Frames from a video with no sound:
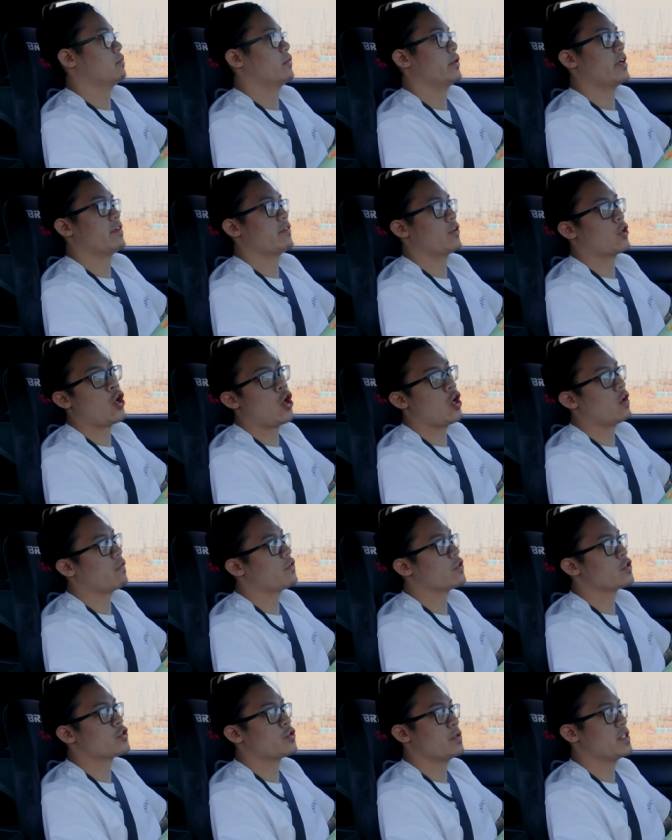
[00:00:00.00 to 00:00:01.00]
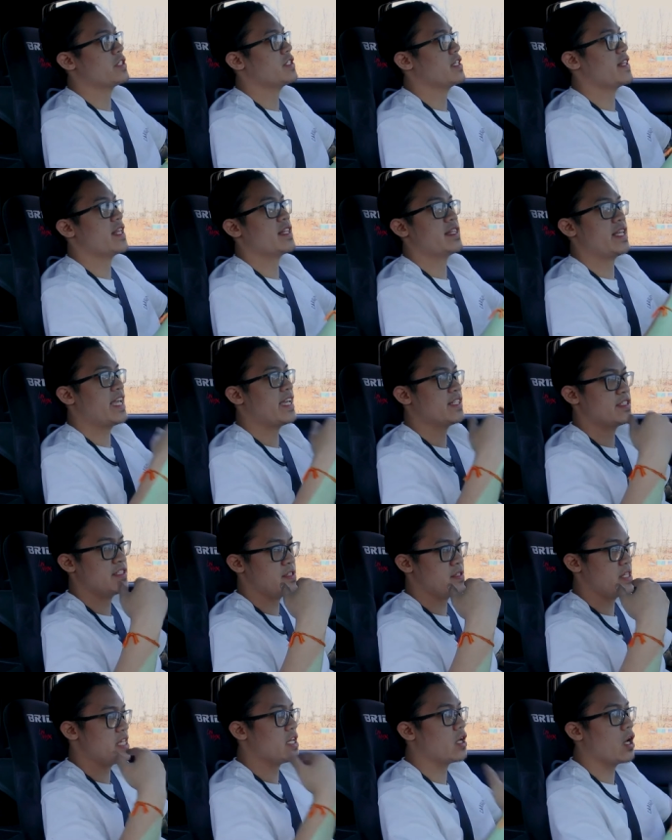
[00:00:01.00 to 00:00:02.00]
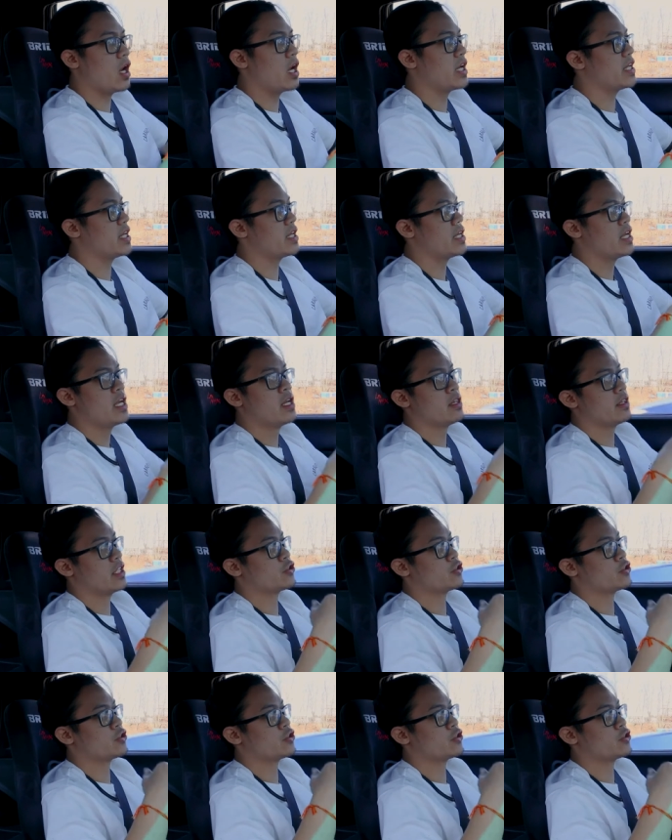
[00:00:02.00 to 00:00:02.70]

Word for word: whatever car of their choice, and then they instantly gut it.